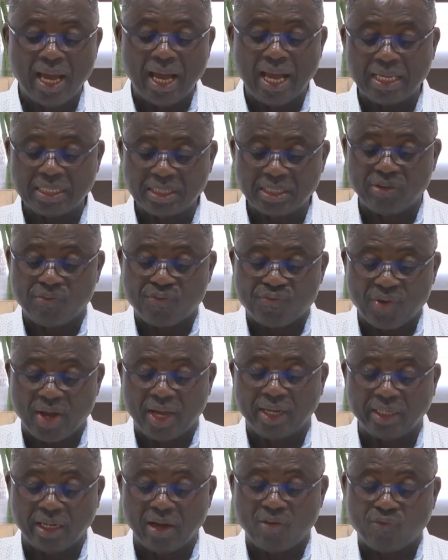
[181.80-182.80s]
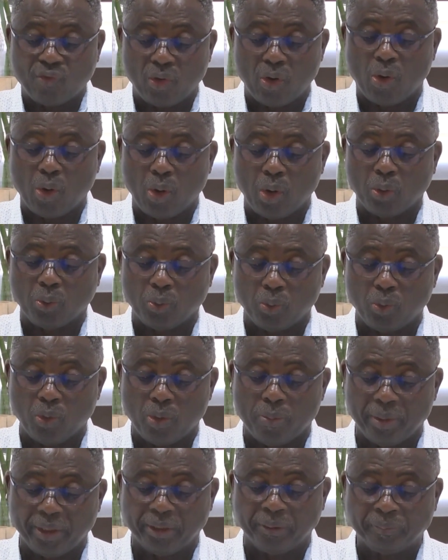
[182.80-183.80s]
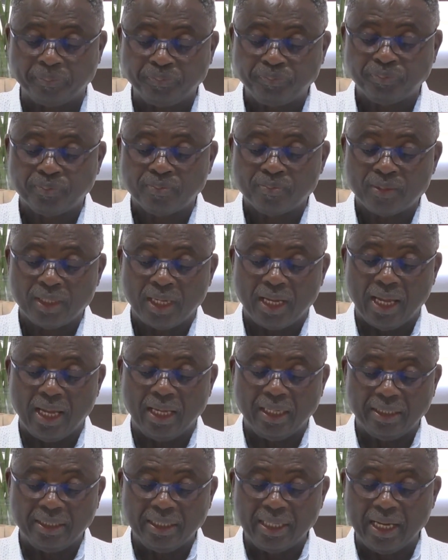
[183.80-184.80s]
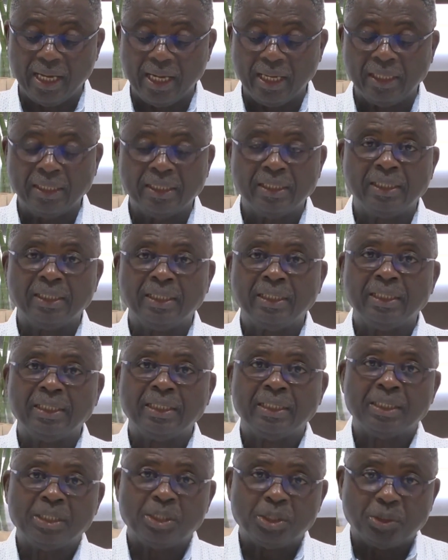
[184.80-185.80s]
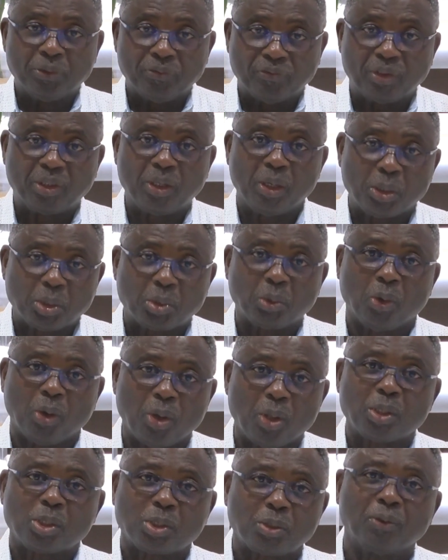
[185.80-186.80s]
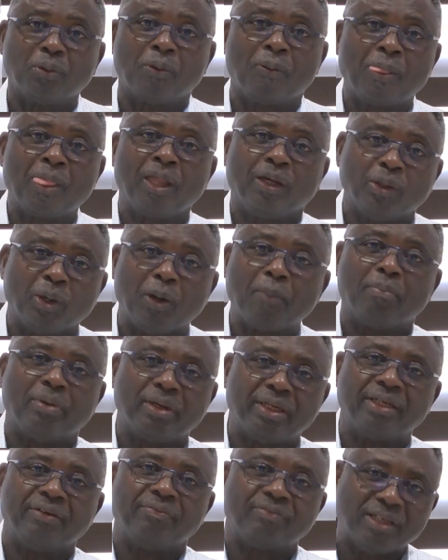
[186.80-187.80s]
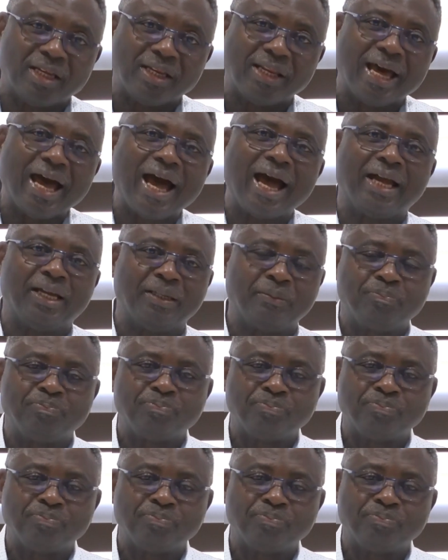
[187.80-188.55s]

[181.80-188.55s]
as the final for all women. And you've got to also not believe the lie